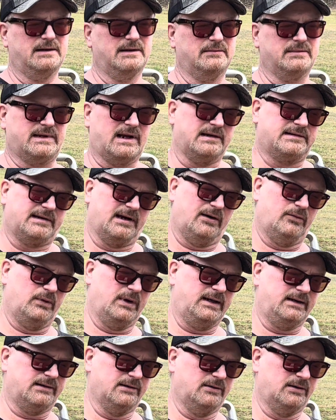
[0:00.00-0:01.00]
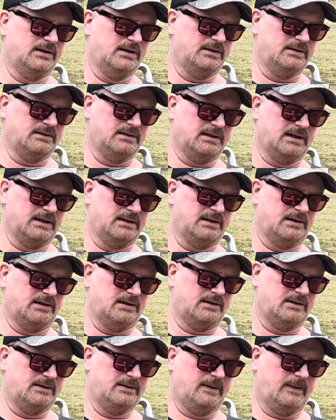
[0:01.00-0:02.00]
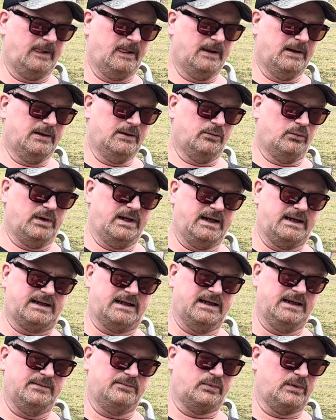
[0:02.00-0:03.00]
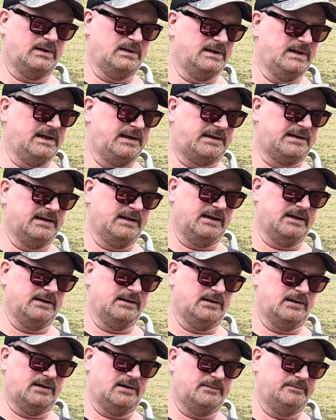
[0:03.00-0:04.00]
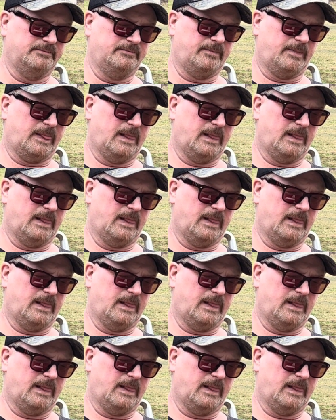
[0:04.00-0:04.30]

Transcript: That's how we do it, and we keep releasing.